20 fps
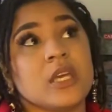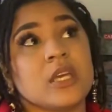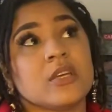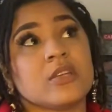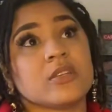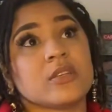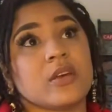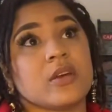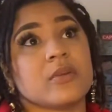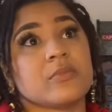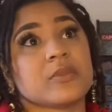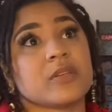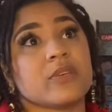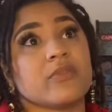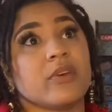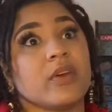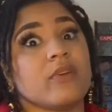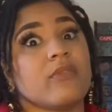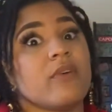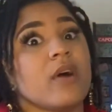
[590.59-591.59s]
in terms
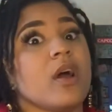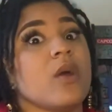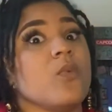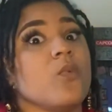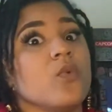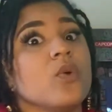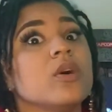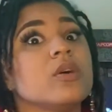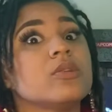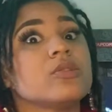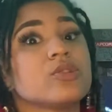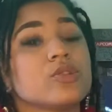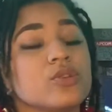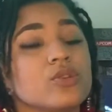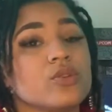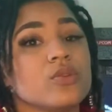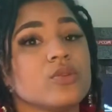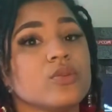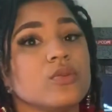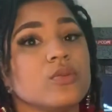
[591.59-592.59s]
of if I want
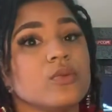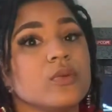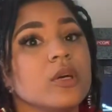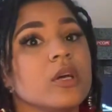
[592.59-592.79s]
to